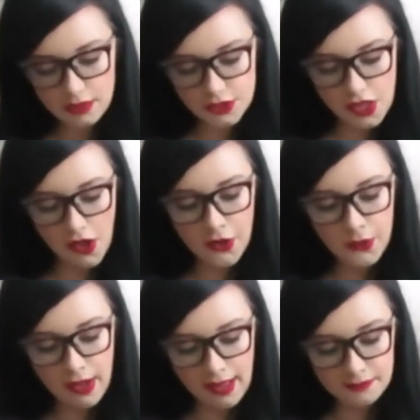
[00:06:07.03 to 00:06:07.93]

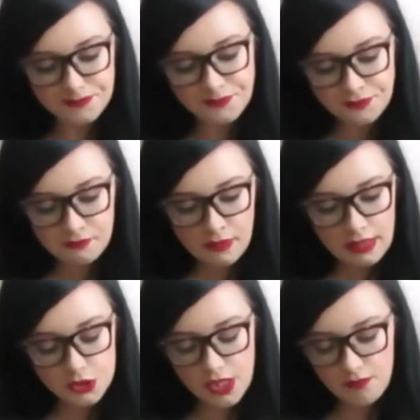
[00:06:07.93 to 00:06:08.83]
So
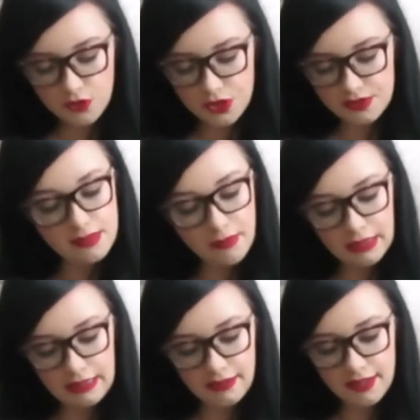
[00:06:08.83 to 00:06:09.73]
general news in
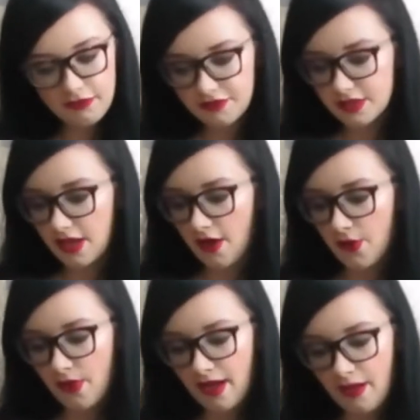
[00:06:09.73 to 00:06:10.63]
my life. So
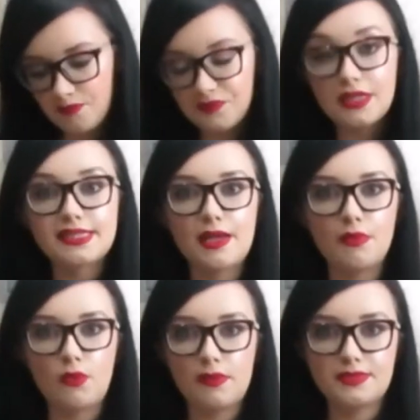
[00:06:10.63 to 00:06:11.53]
I set
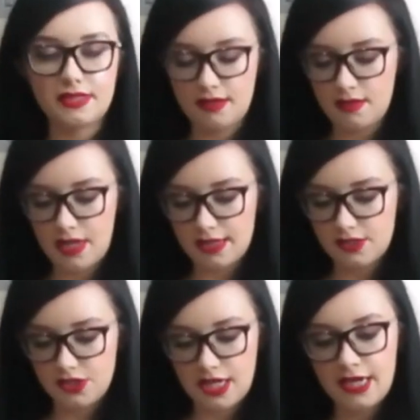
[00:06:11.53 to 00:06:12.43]
my website up
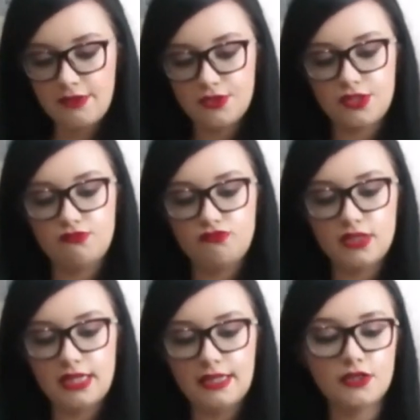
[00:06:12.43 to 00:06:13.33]
yesterday, which is
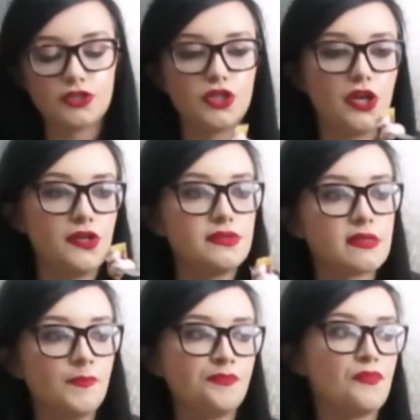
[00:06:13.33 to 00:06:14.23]
really good
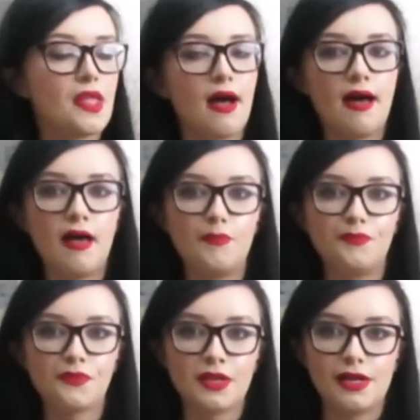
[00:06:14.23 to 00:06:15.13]
news.
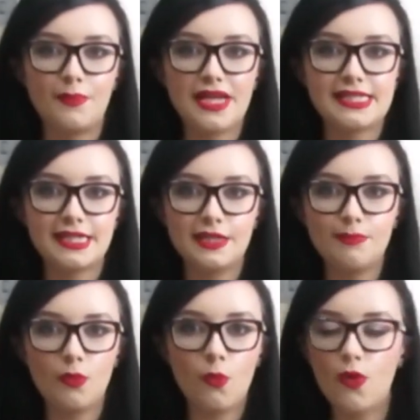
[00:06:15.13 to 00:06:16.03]
I basically
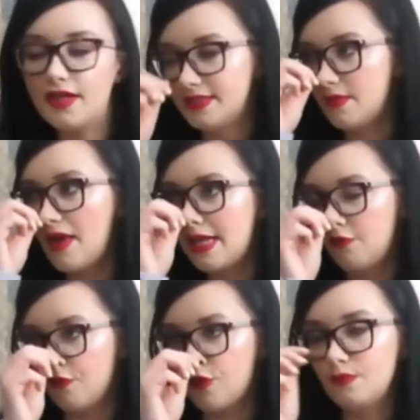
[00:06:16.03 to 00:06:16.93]
bought a domain
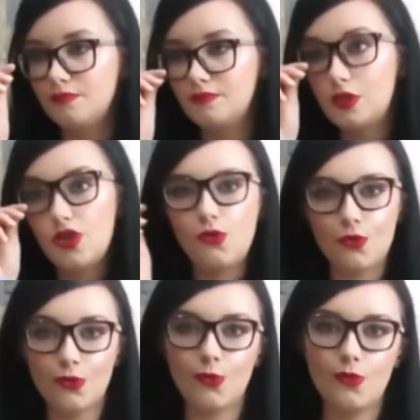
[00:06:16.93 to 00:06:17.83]
from
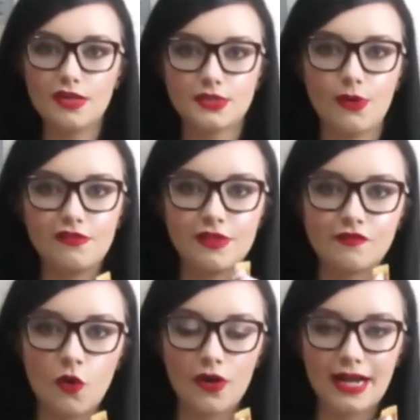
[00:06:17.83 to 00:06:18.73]
Google, so I've
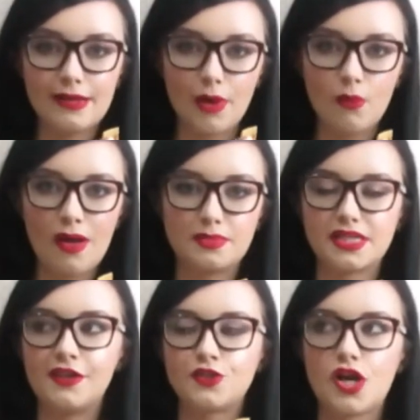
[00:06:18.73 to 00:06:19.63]
got it. My
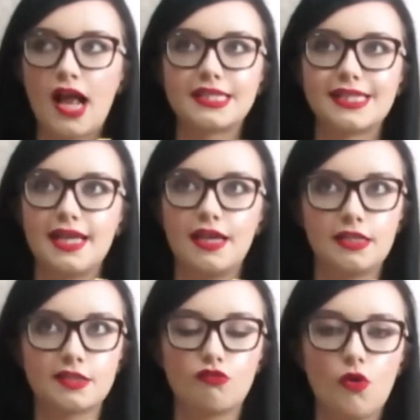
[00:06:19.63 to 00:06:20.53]
website address
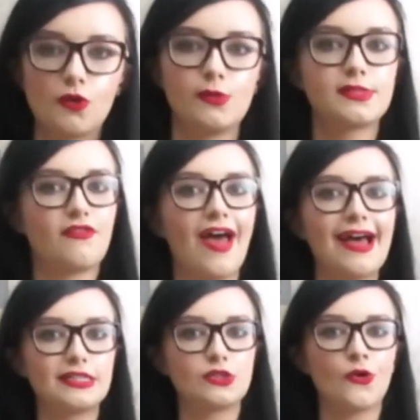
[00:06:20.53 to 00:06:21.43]
is
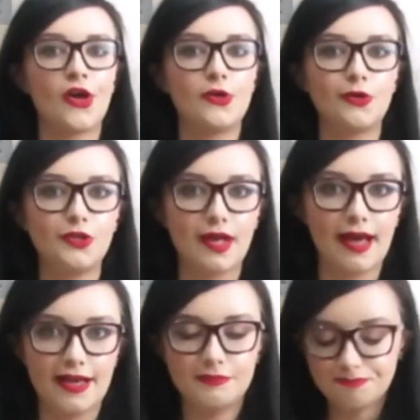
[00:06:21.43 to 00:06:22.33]

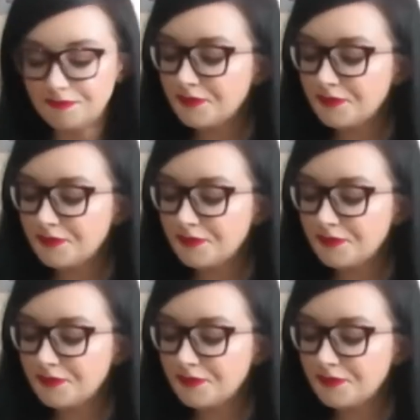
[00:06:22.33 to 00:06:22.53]
chroniclesofhan.co.uk.